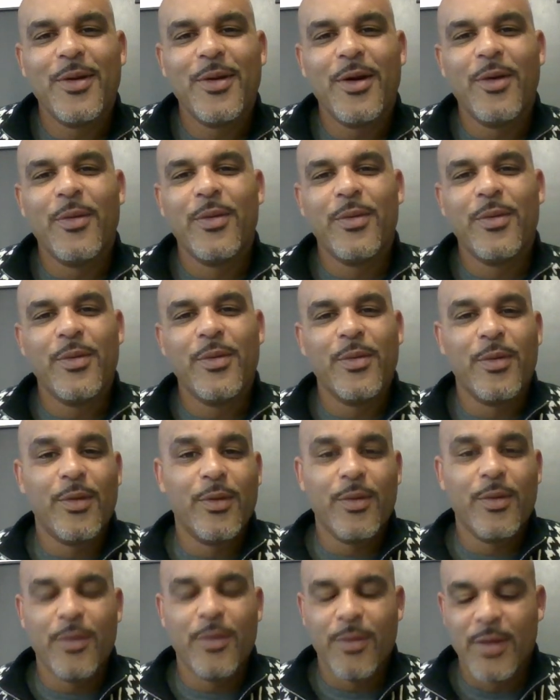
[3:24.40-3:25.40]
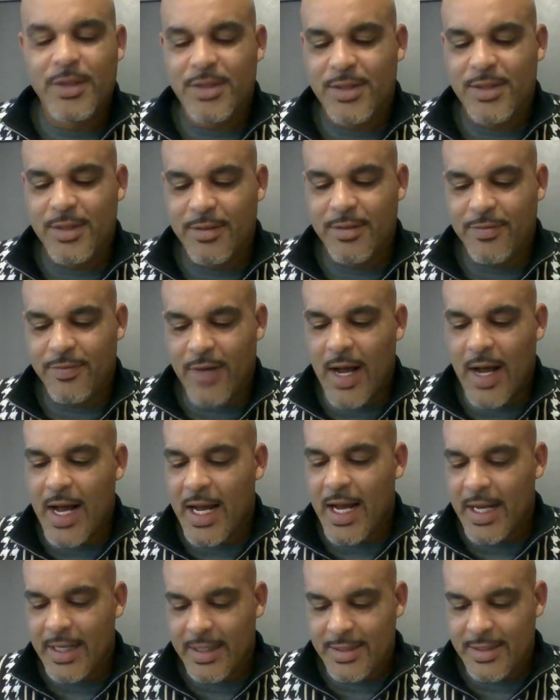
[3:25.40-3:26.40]
well, once the
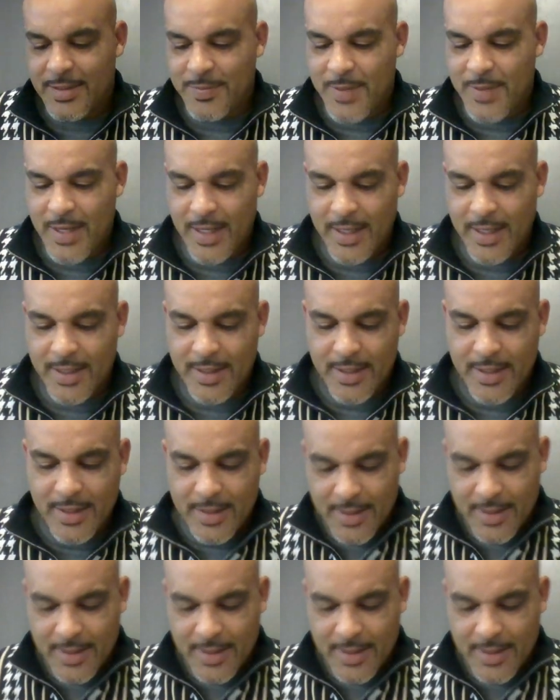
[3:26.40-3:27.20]
fine is paid,